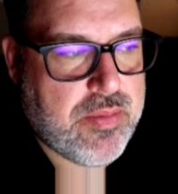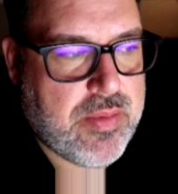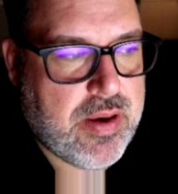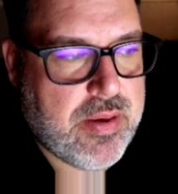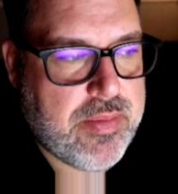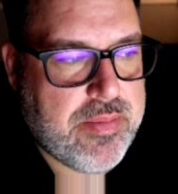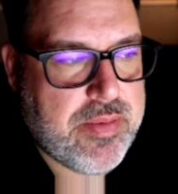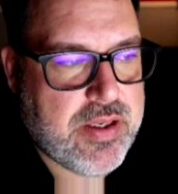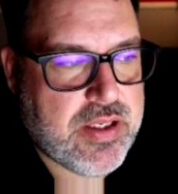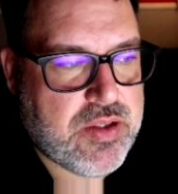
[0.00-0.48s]

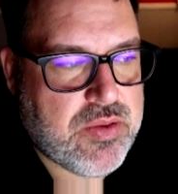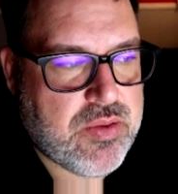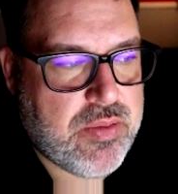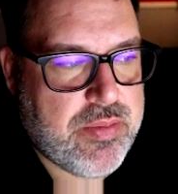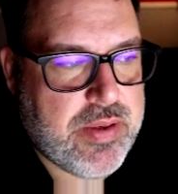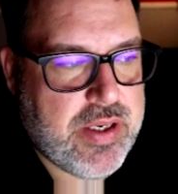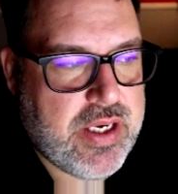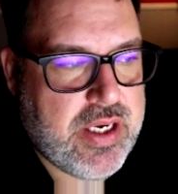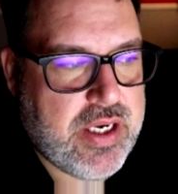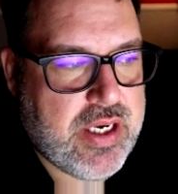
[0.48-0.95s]
bits would
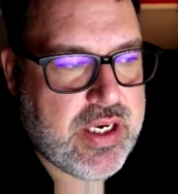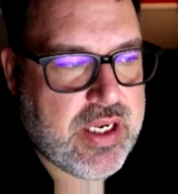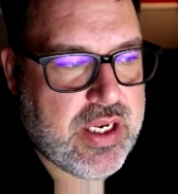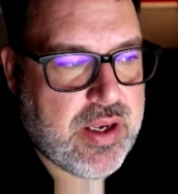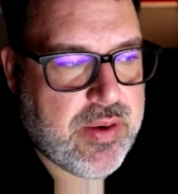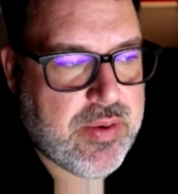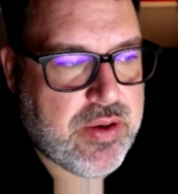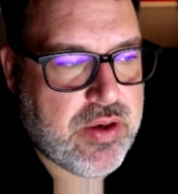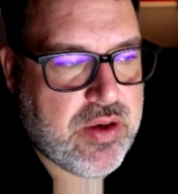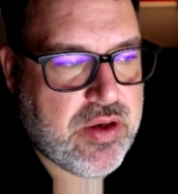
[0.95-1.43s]
be, and I
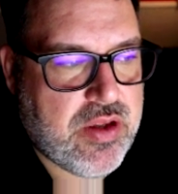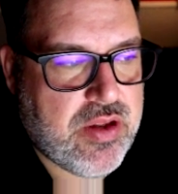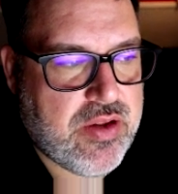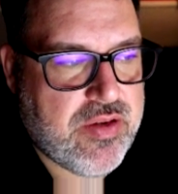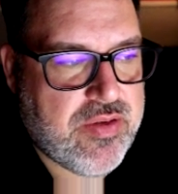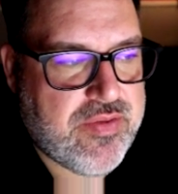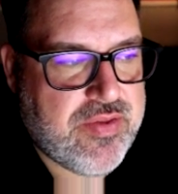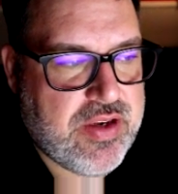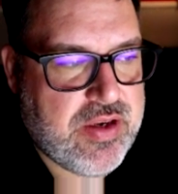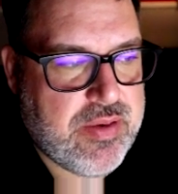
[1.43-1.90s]
would go to the
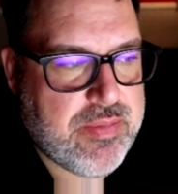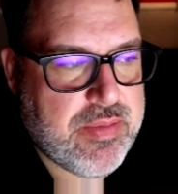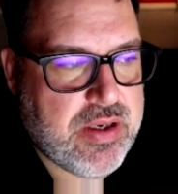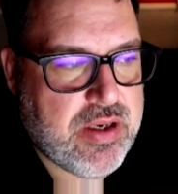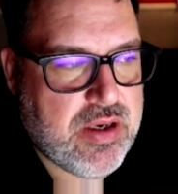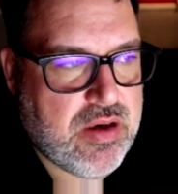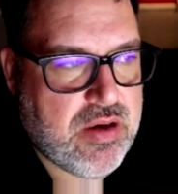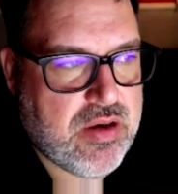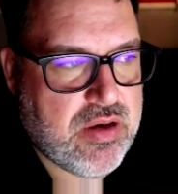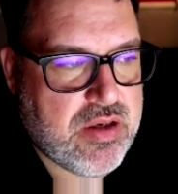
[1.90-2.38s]

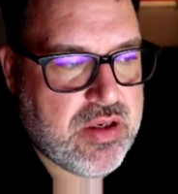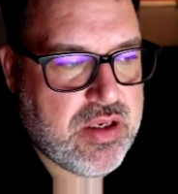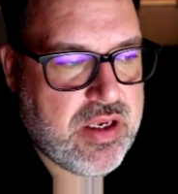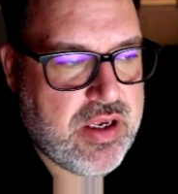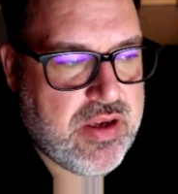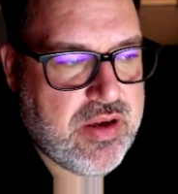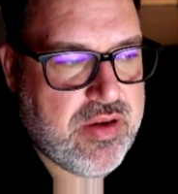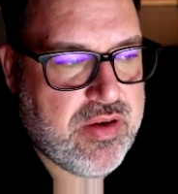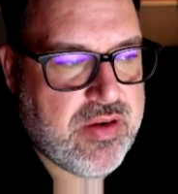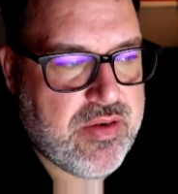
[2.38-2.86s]
V-mill
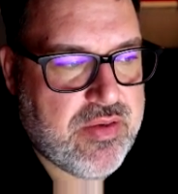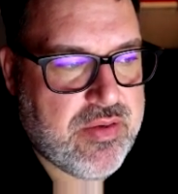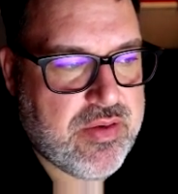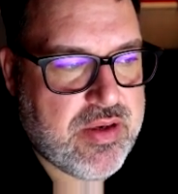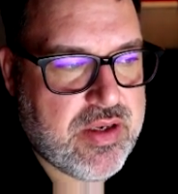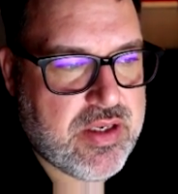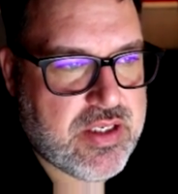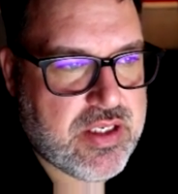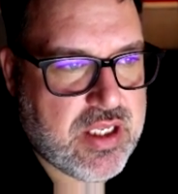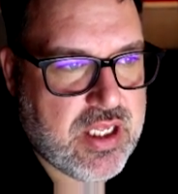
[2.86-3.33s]
and
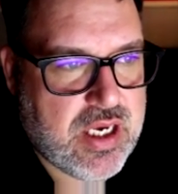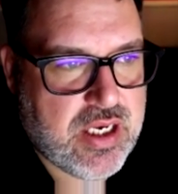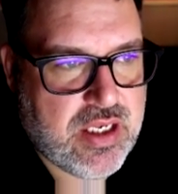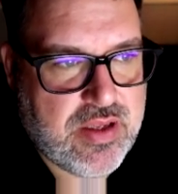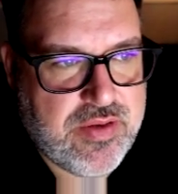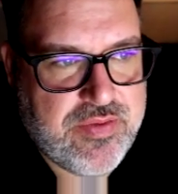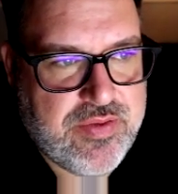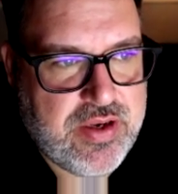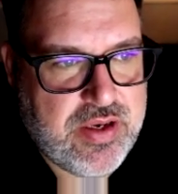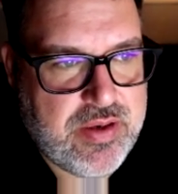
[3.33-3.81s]
select the
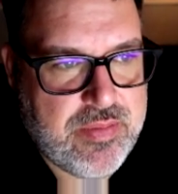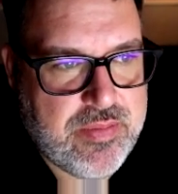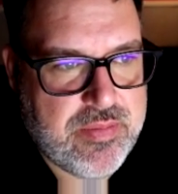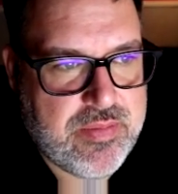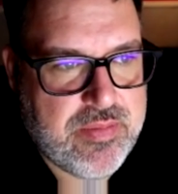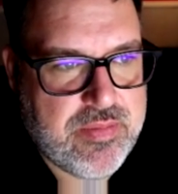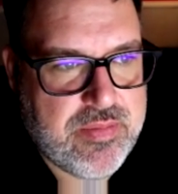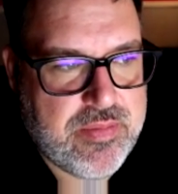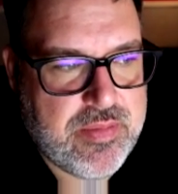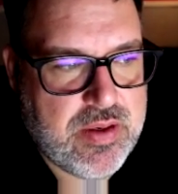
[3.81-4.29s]

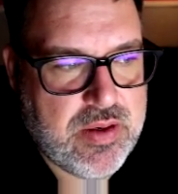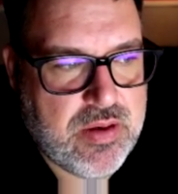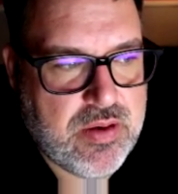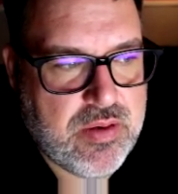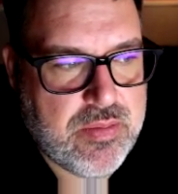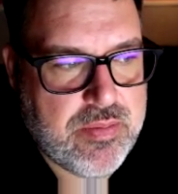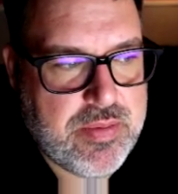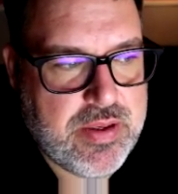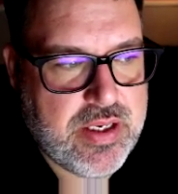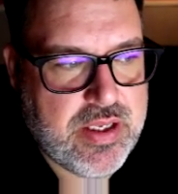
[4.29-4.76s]
V-mill
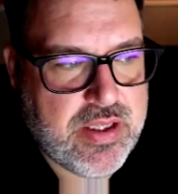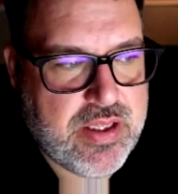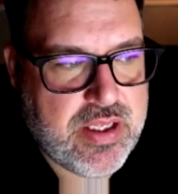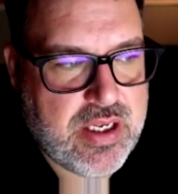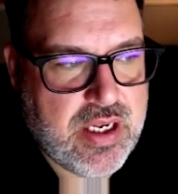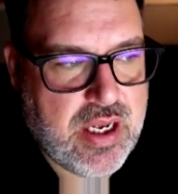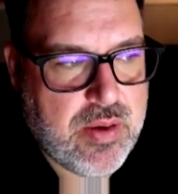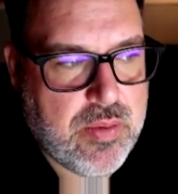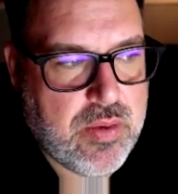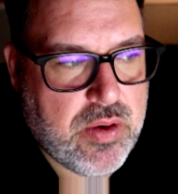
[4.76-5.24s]
bit that
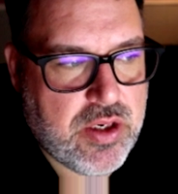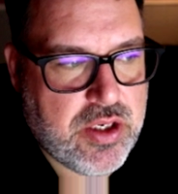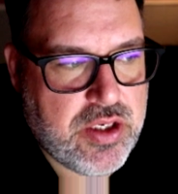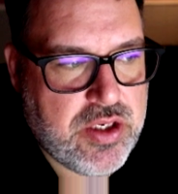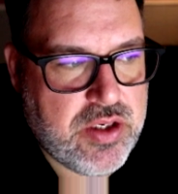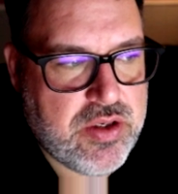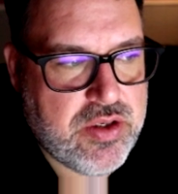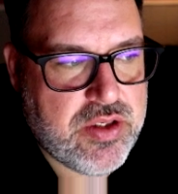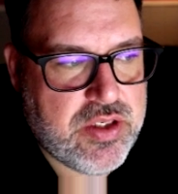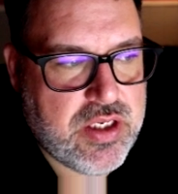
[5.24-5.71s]
I want to
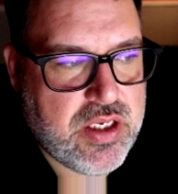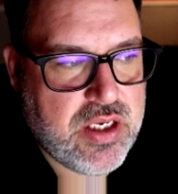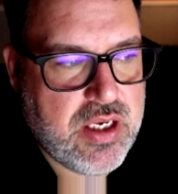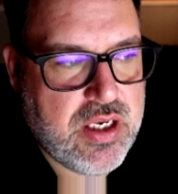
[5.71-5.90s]
use.